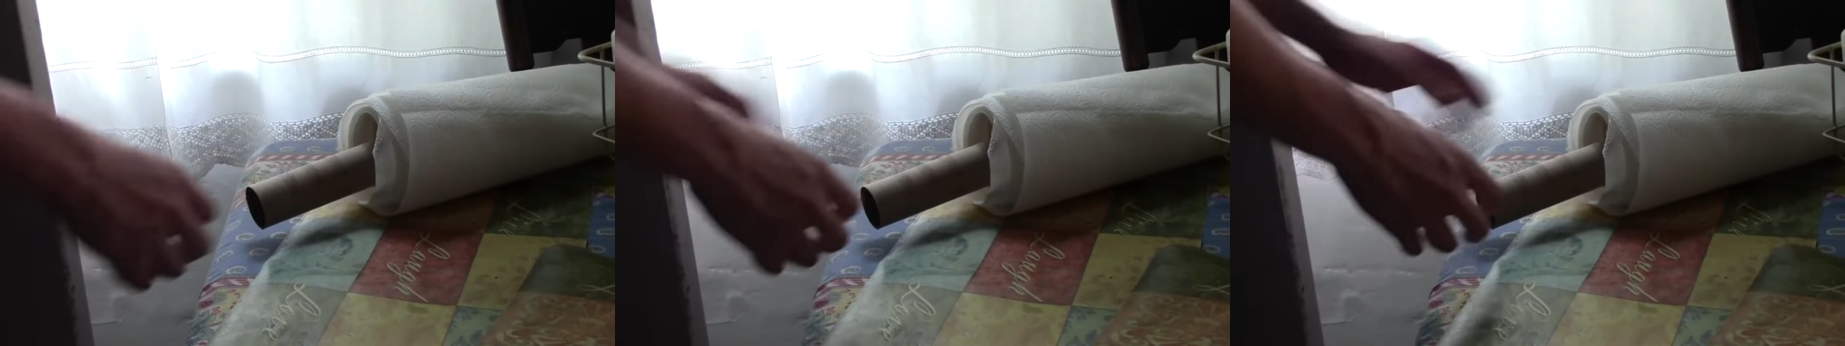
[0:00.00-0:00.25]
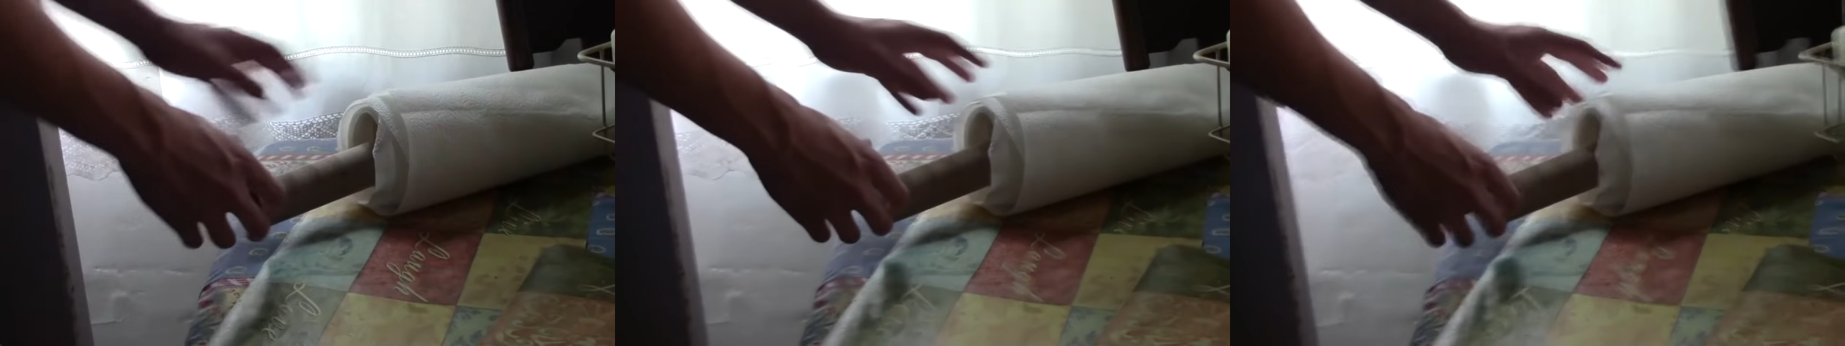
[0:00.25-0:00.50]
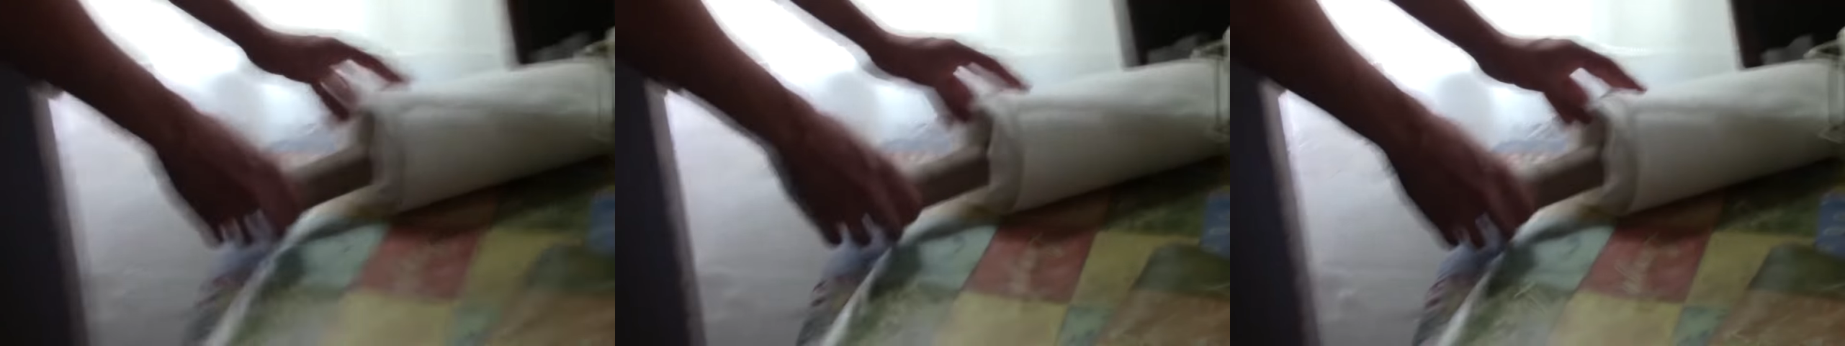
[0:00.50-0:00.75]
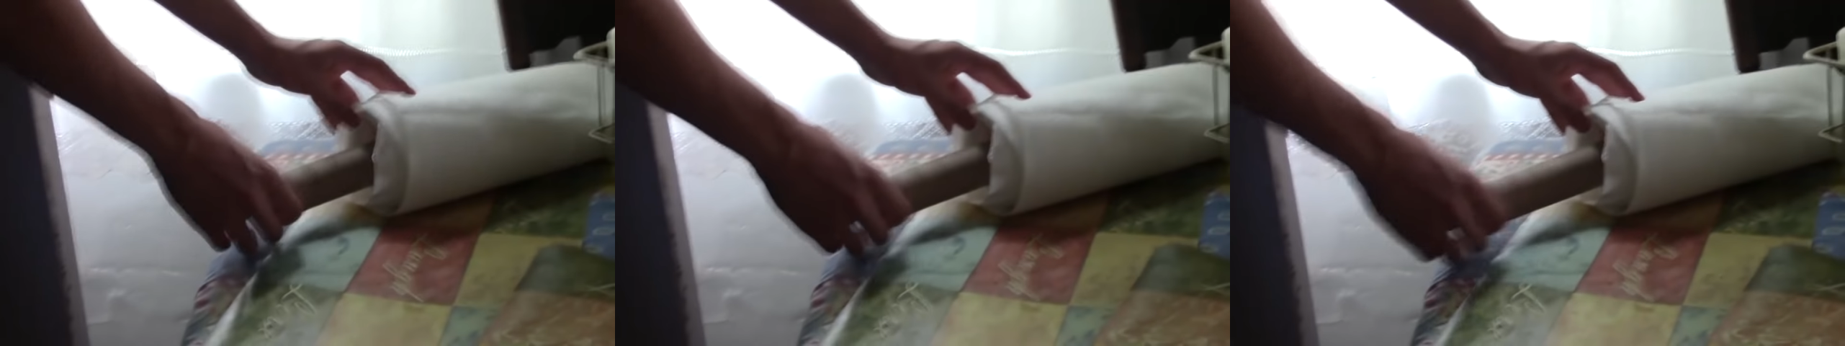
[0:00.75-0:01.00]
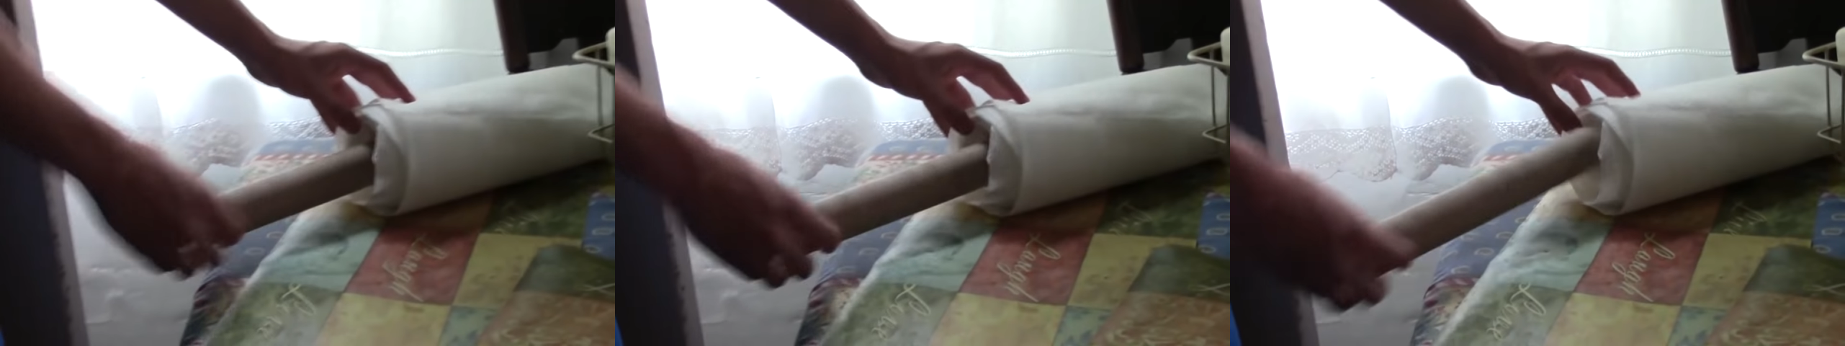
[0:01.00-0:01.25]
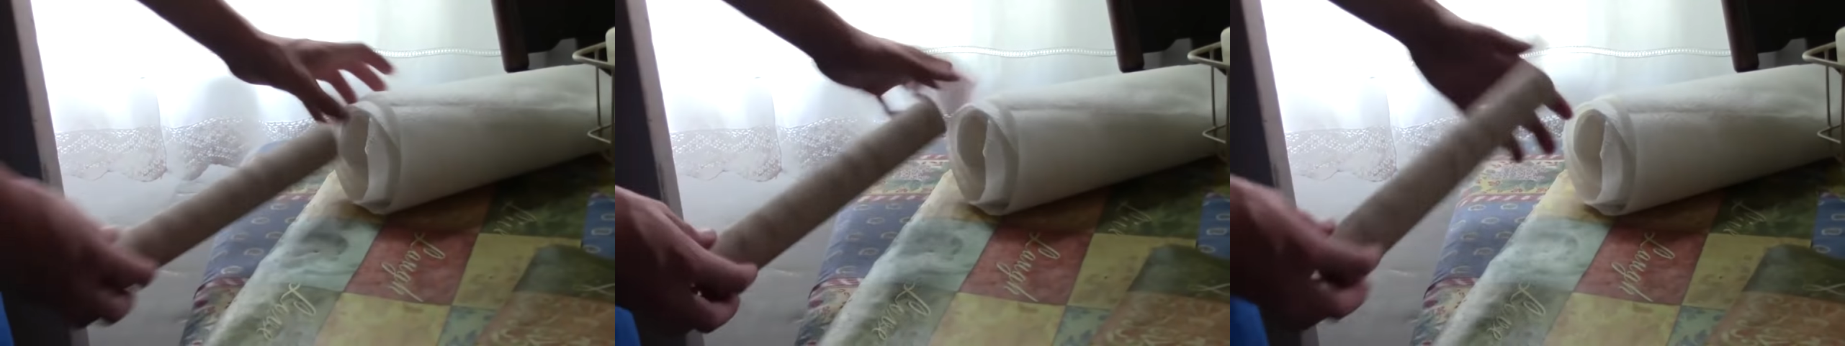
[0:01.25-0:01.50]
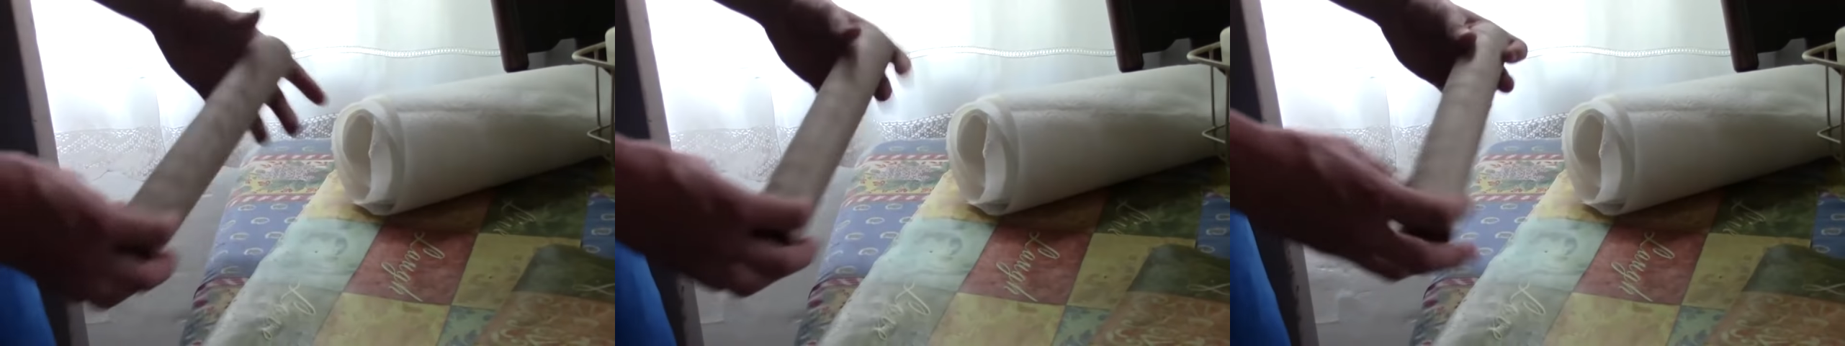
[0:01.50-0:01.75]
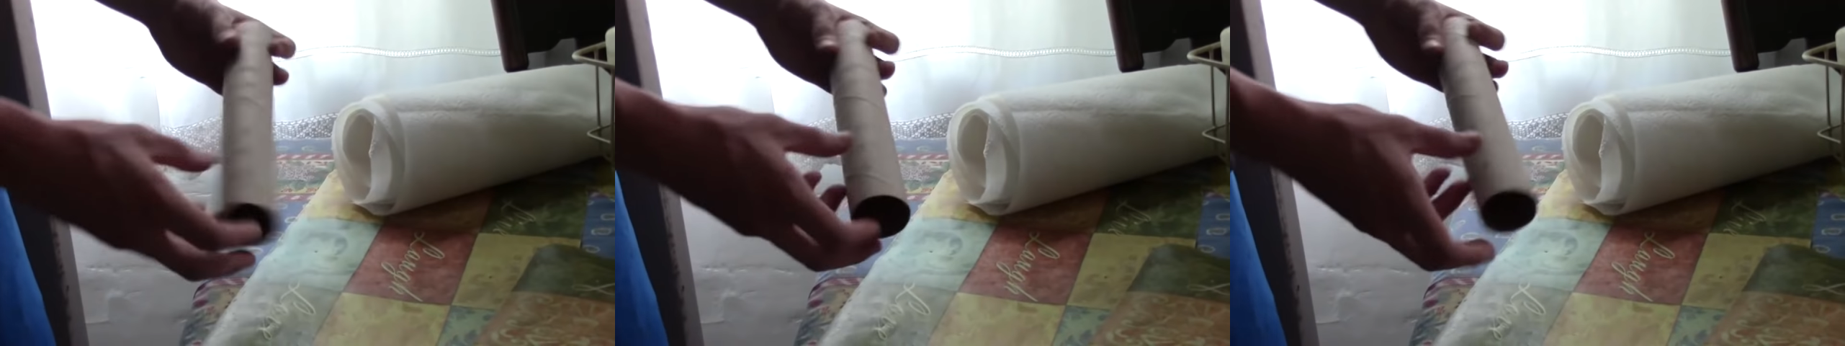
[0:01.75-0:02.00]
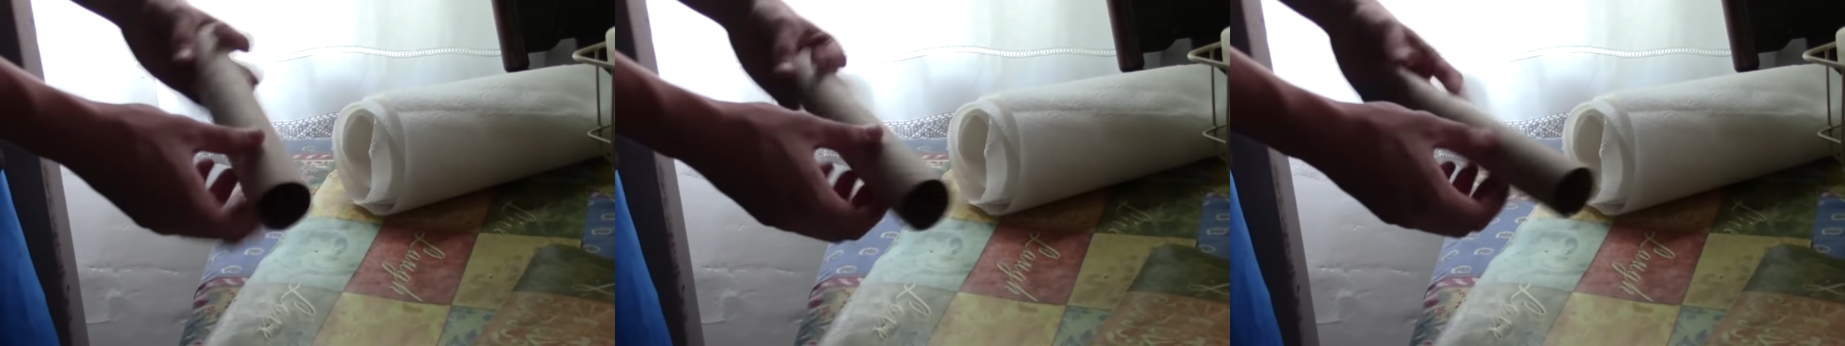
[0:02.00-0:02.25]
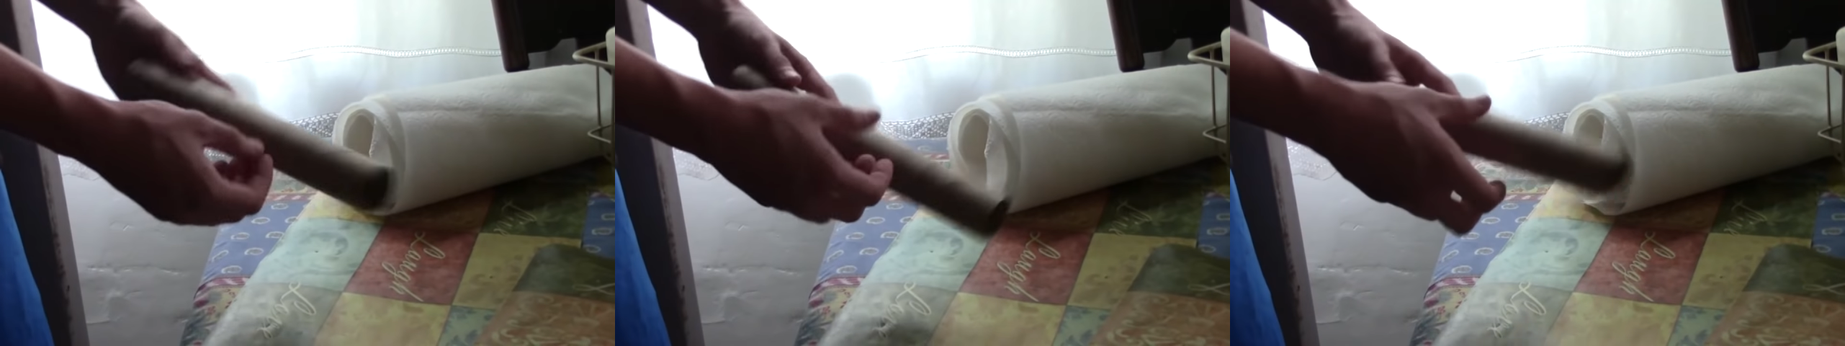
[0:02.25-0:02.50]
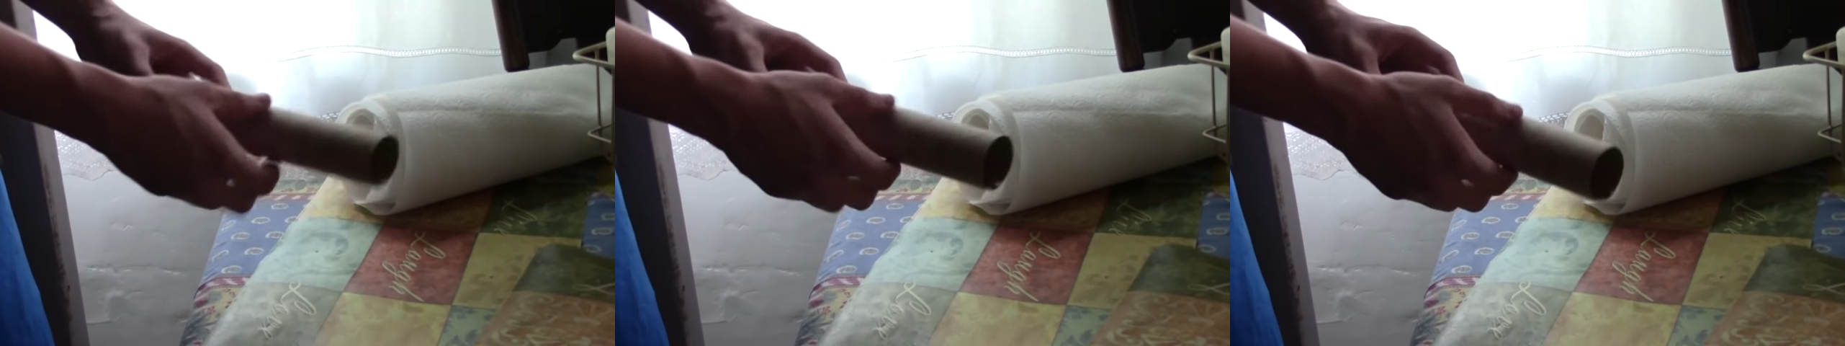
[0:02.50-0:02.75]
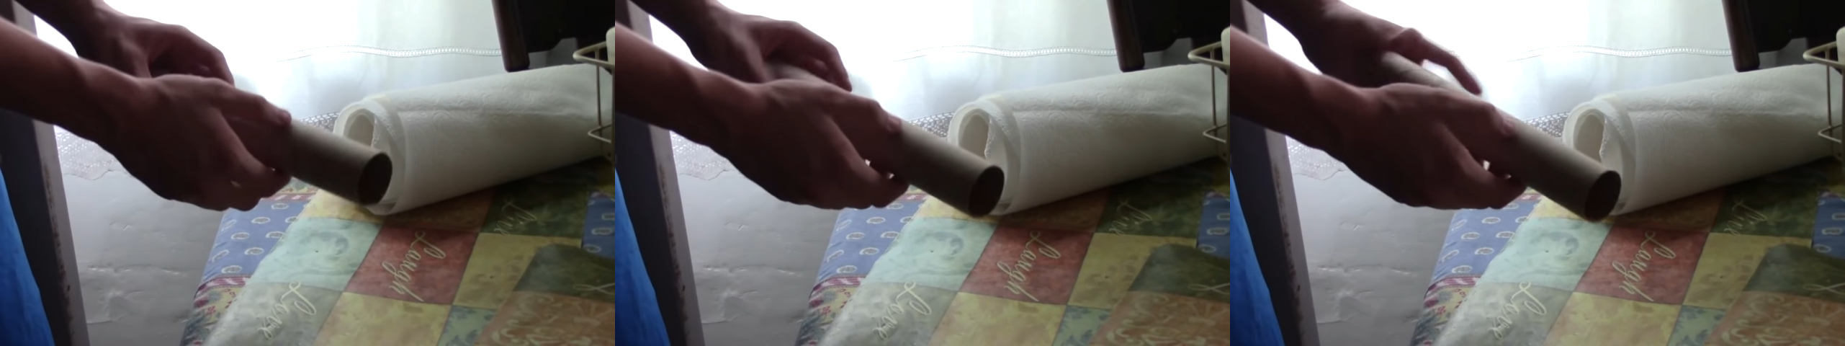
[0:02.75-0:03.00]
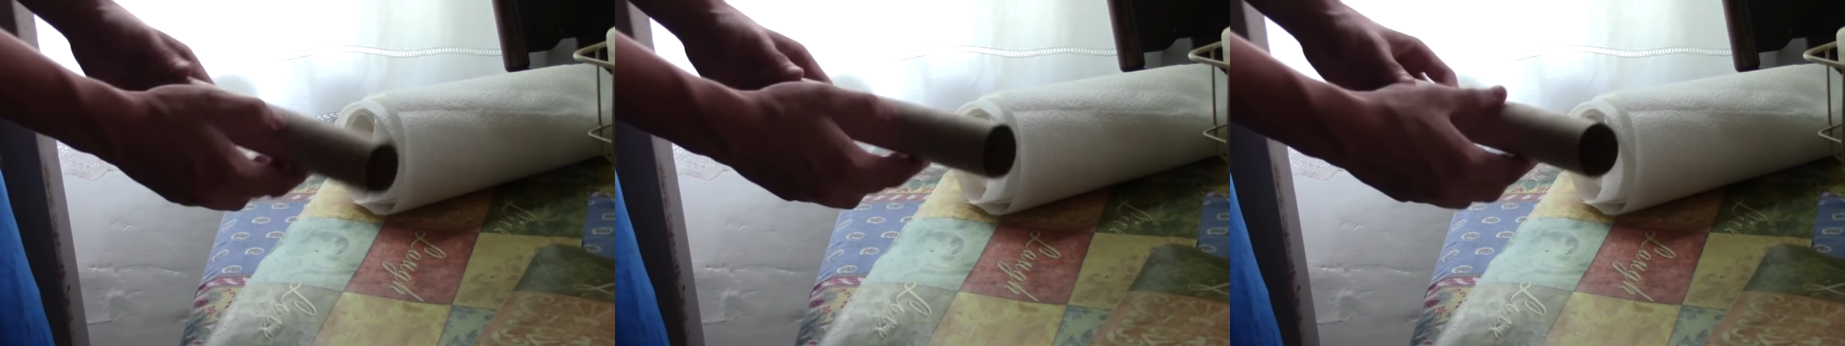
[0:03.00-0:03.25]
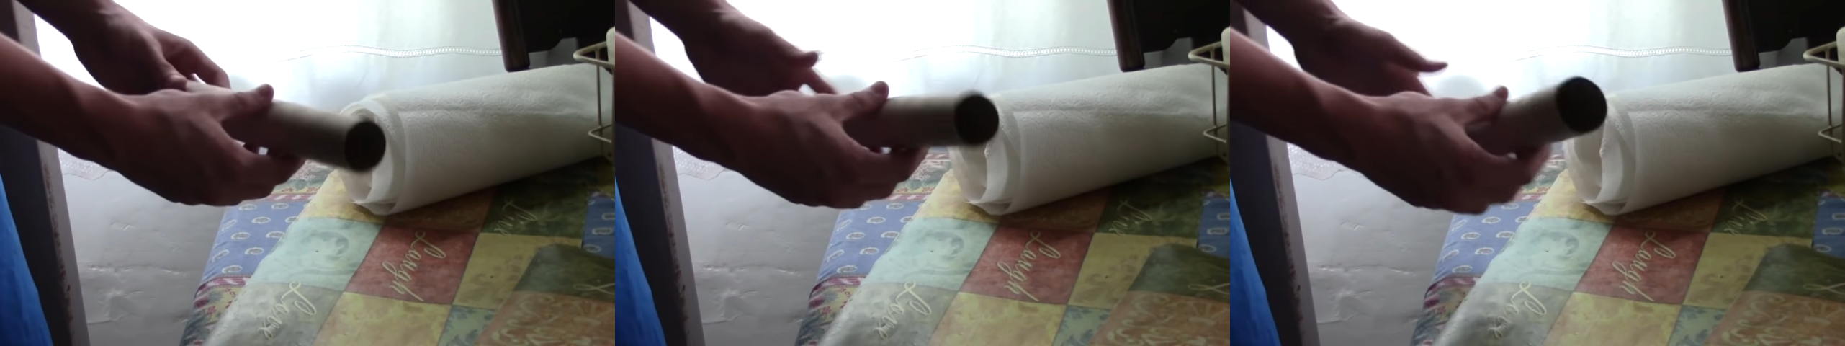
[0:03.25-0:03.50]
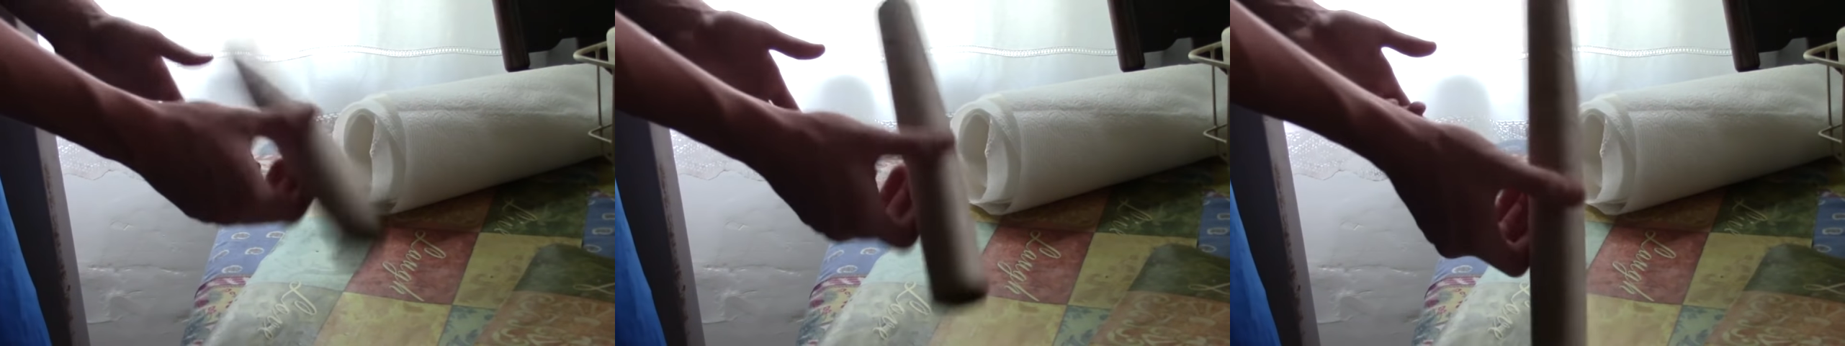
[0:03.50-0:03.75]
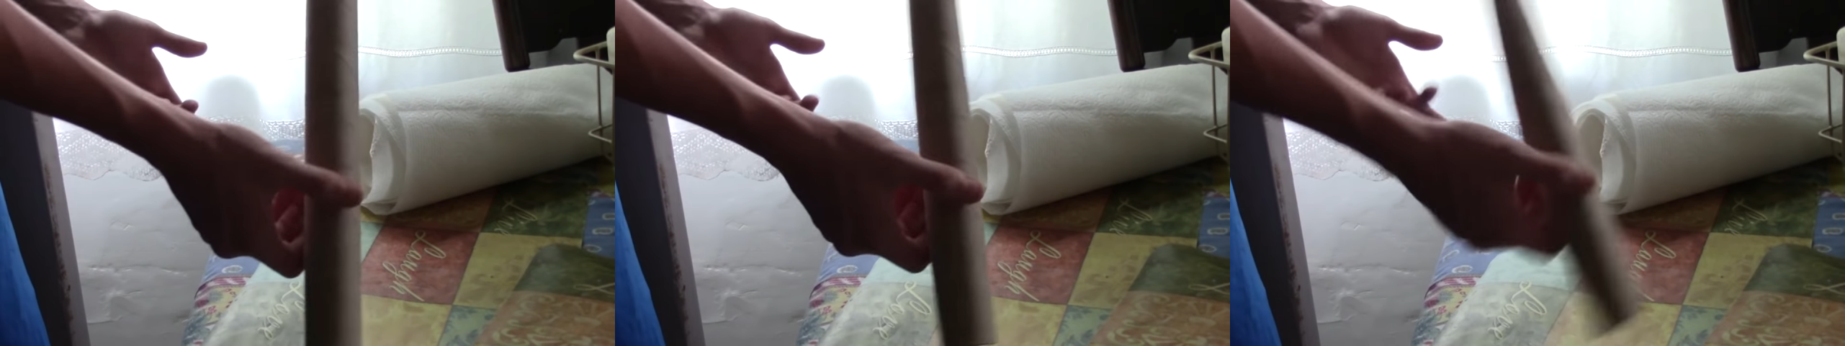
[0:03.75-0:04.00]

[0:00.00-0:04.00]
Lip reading: [unreadable: no face in view]